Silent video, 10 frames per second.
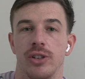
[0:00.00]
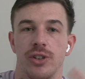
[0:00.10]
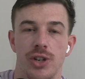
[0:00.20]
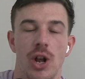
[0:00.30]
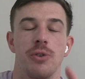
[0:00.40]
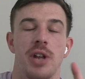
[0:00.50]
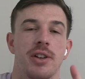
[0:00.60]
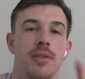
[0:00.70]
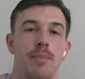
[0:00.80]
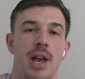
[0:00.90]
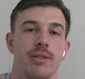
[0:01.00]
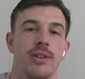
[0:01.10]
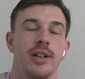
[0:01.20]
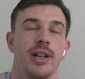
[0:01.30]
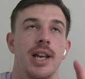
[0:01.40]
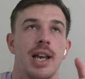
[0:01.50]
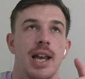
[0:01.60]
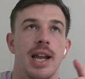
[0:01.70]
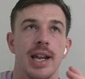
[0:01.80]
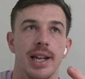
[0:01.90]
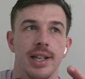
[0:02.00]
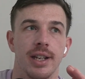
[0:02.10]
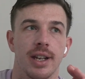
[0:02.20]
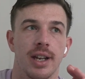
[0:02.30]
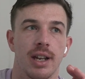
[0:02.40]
There's no doubt about it.